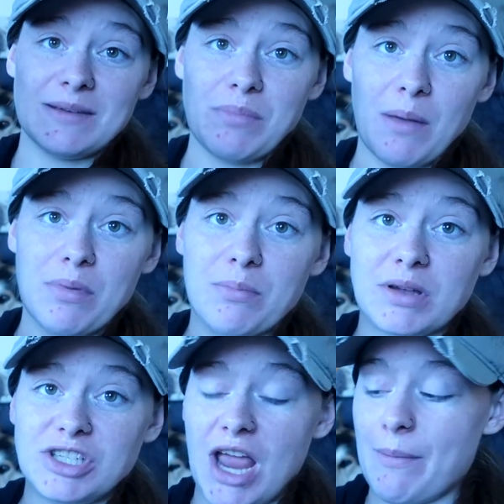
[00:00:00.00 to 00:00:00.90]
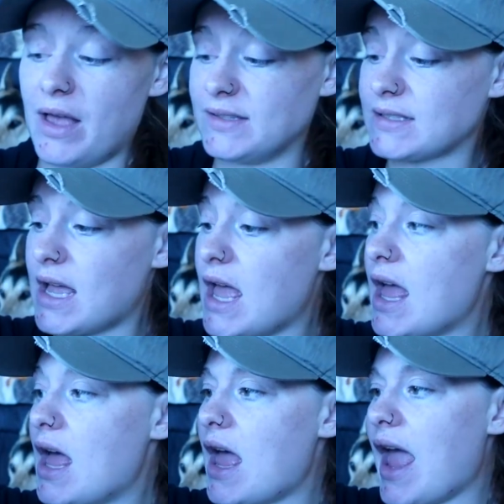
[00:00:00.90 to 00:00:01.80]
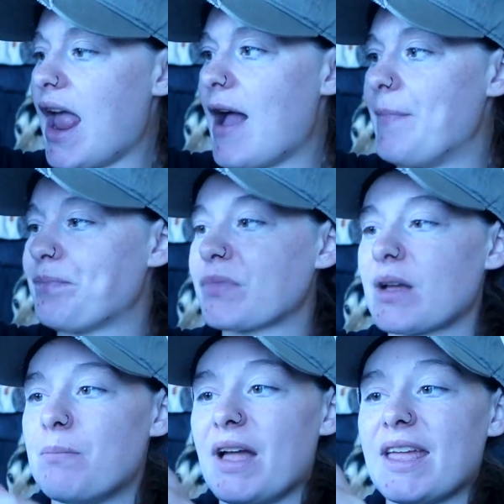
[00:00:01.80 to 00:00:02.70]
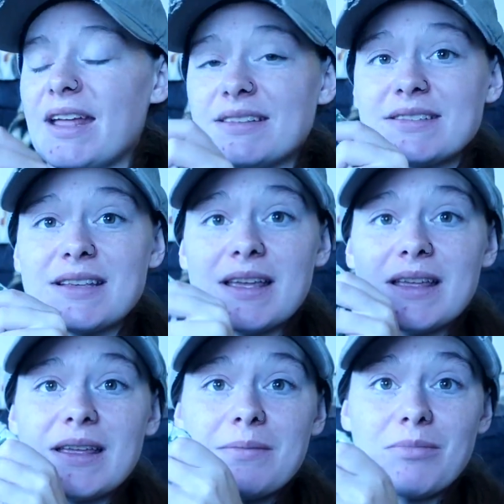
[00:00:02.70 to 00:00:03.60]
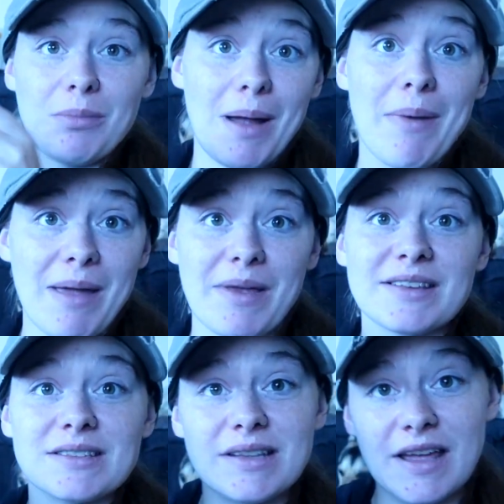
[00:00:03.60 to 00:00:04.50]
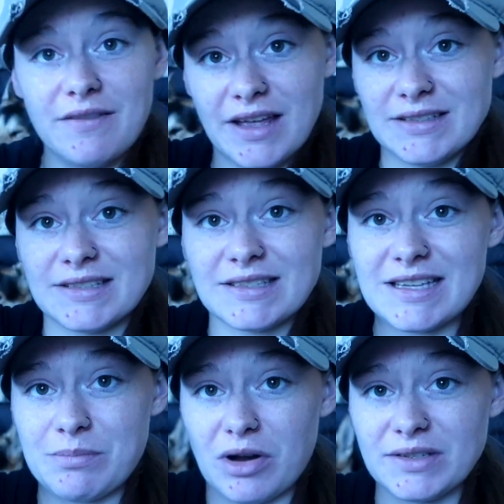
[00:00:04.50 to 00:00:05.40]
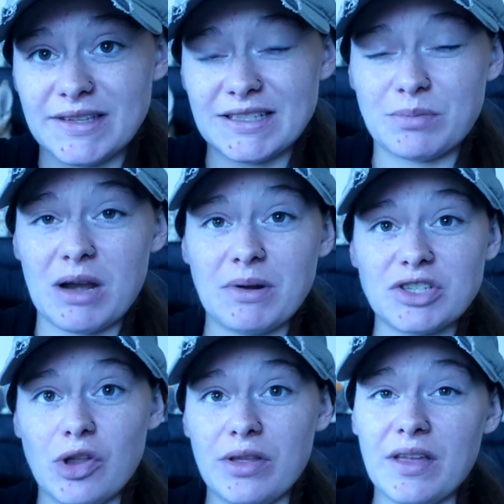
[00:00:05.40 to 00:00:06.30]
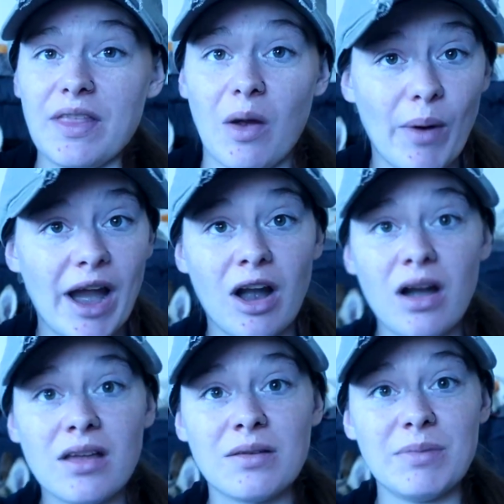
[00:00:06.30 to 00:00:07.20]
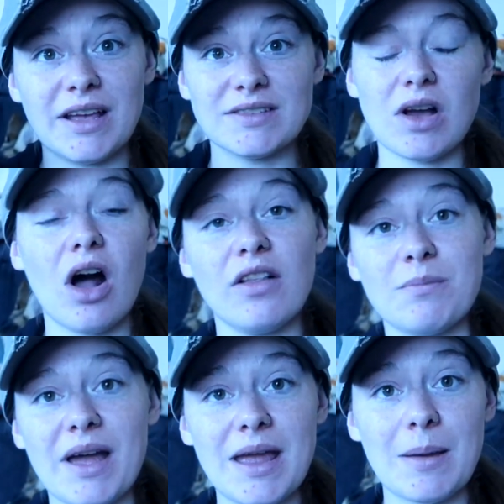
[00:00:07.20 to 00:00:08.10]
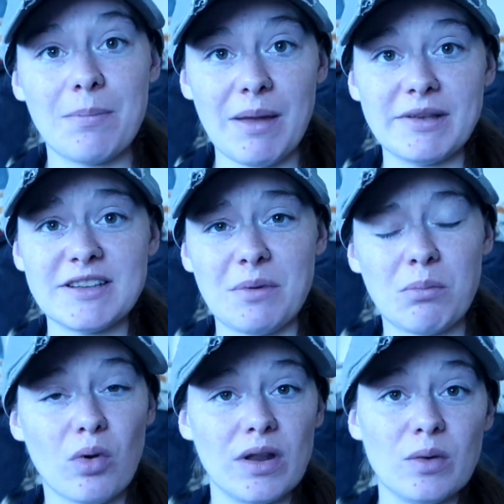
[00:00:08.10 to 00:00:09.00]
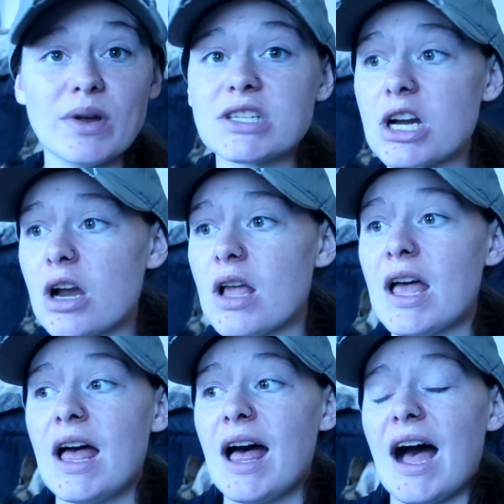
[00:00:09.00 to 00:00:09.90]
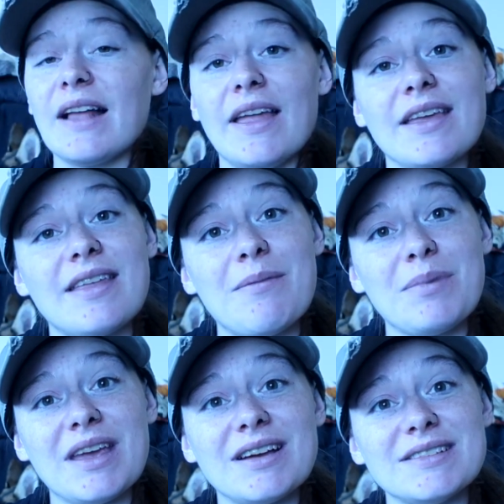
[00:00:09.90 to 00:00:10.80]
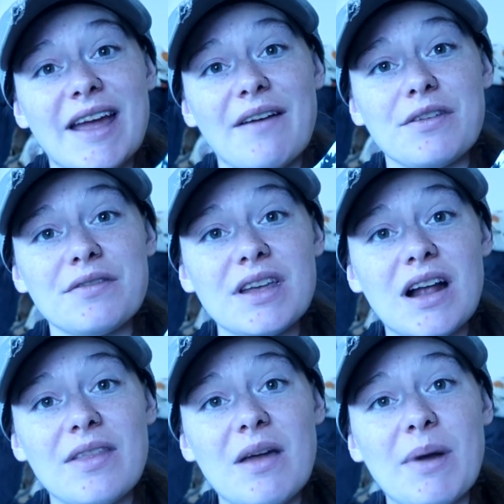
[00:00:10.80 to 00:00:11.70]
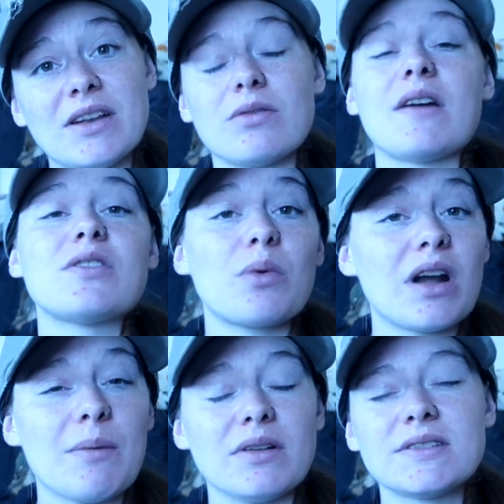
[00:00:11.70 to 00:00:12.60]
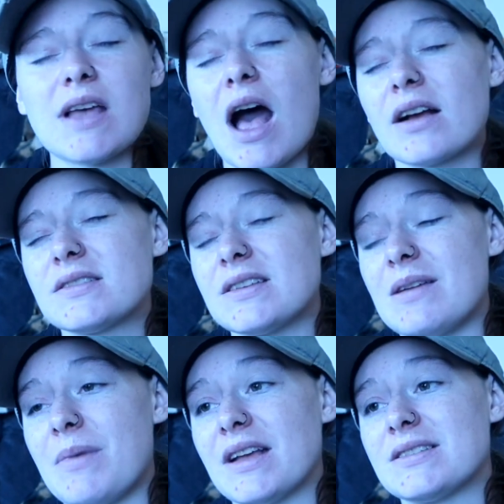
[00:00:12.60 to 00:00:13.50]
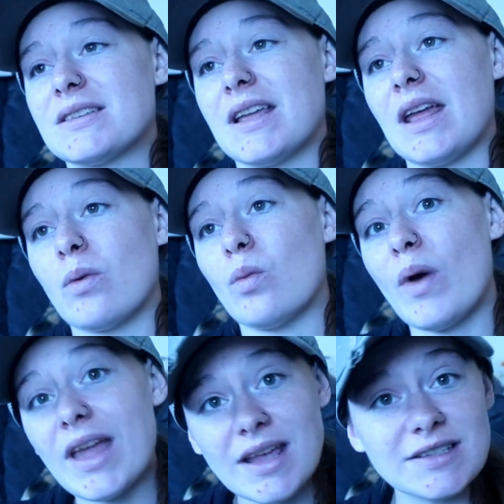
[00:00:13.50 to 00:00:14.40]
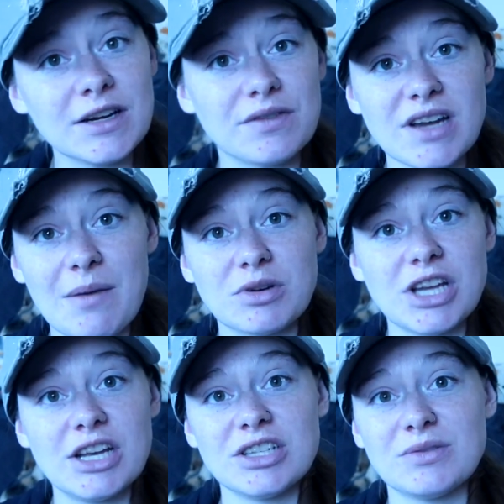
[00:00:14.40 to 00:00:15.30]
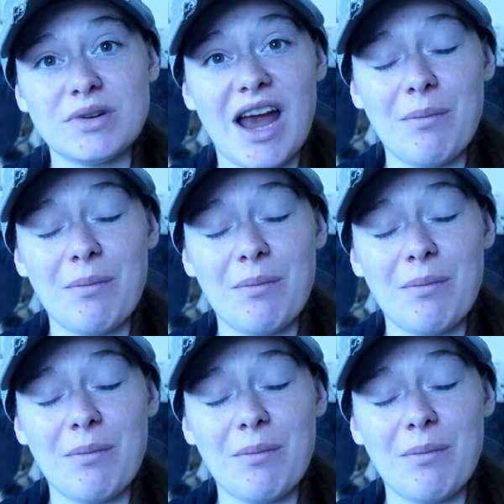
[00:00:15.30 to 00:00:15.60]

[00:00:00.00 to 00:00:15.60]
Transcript: zip-up pajamas and my kids or my babies live in sleepers. That's pretty much the only thing they wear because all of my babies have been born in the winter. I like them because they have the feet on them. I don't have to worry about socks. It makes it way easier for diaper changes would